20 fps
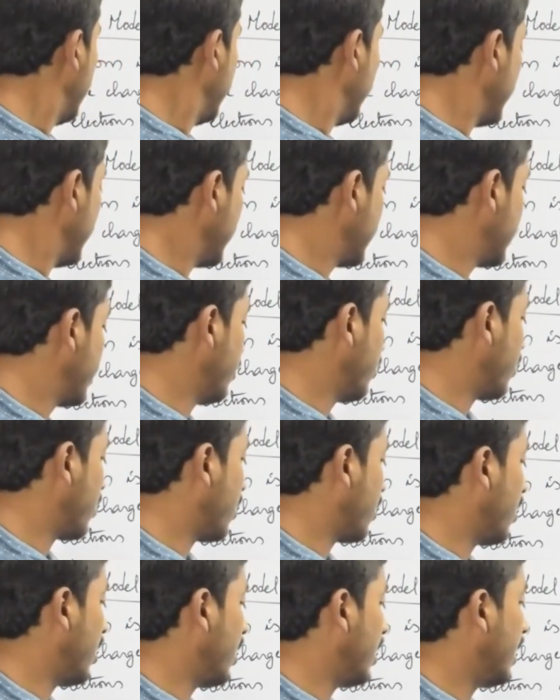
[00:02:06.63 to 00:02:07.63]
this
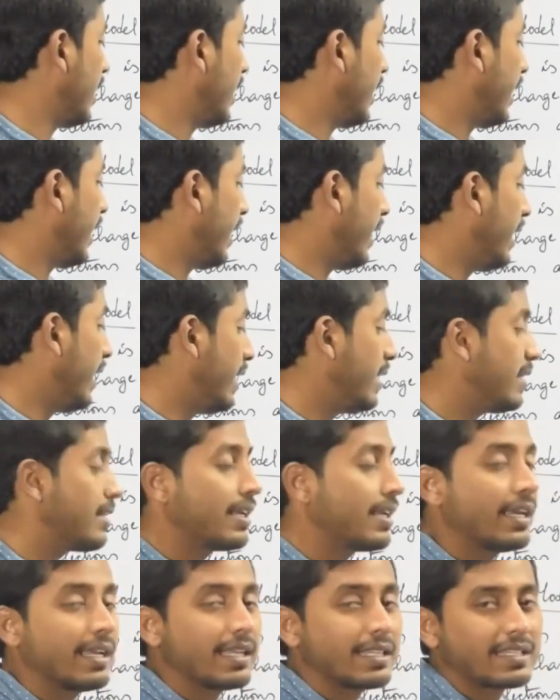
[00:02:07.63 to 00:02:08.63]
neutron
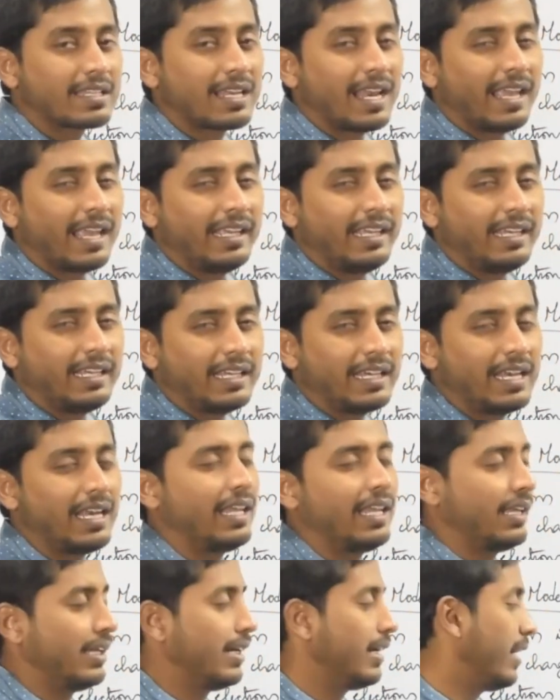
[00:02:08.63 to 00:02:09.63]
is
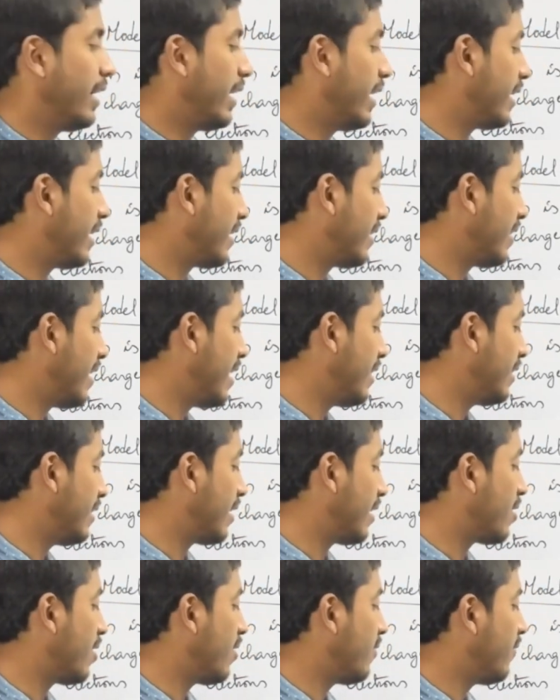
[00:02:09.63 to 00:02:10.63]
slightly greater than
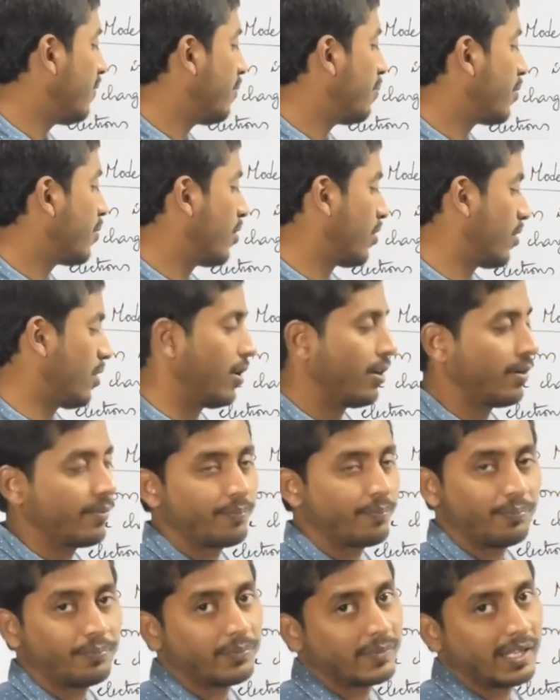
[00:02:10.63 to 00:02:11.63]
that of proton,
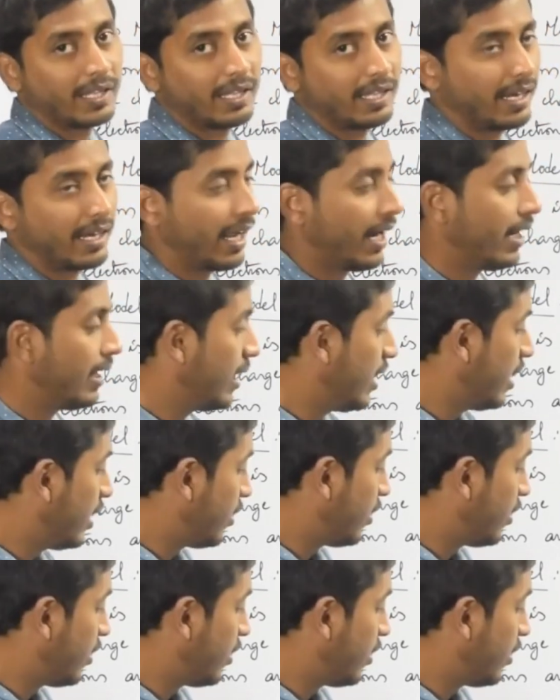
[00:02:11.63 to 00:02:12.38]
right.